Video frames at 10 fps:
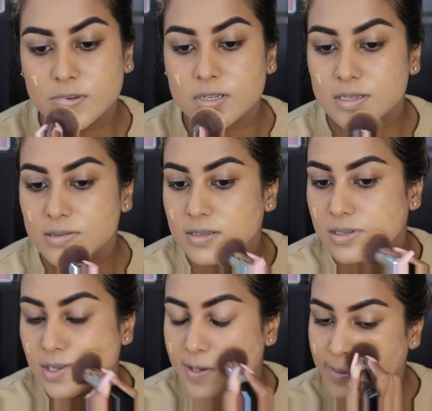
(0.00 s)
just to
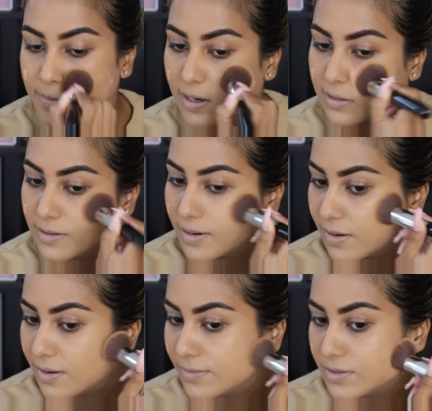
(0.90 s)
see how well it
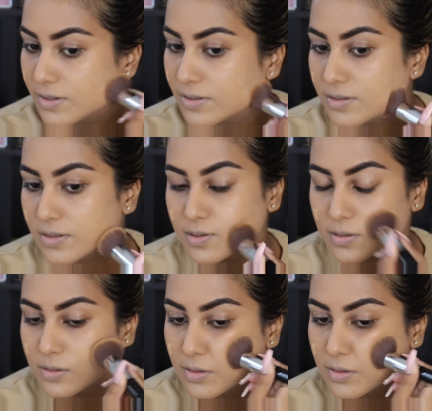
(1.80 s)
covers.